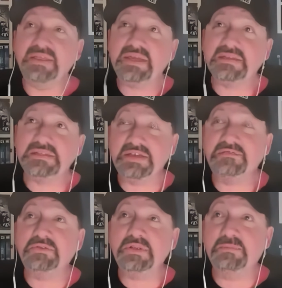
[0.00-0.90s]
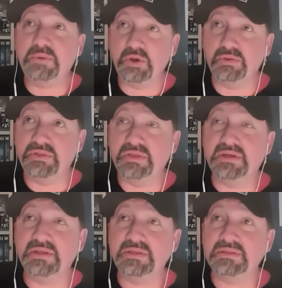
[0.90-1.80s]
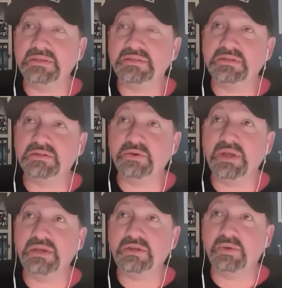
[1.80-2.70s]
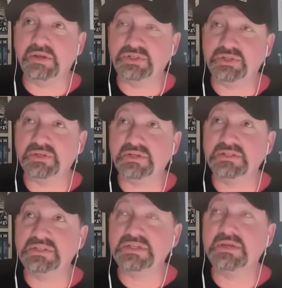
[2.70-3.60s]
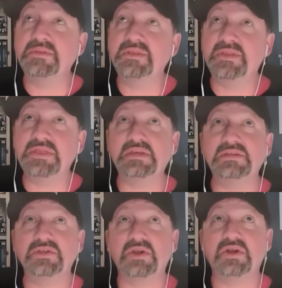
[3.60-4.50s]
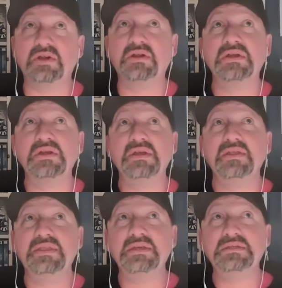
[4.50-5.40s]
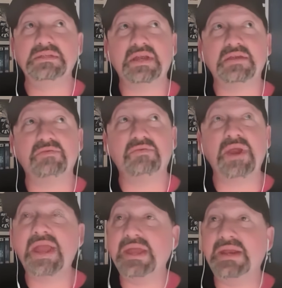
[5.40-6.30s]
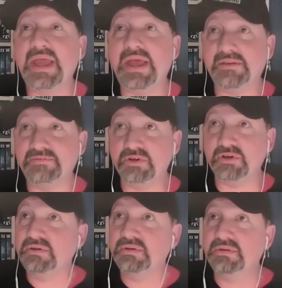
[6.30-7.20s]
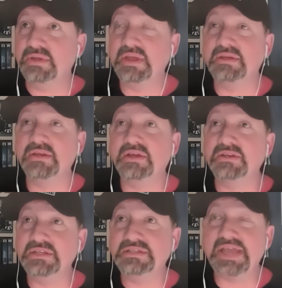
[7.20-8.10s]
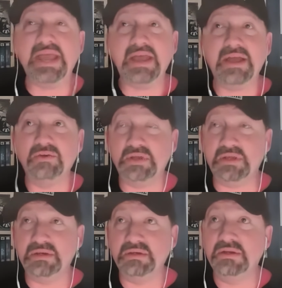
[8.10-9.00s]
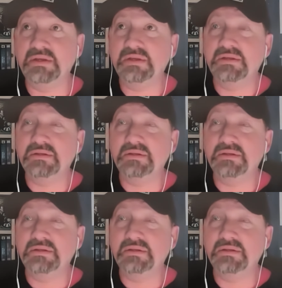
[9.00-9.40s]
I think it's definitely both, and I think that's a great question, because some of the things are things that I ran after and hunted down and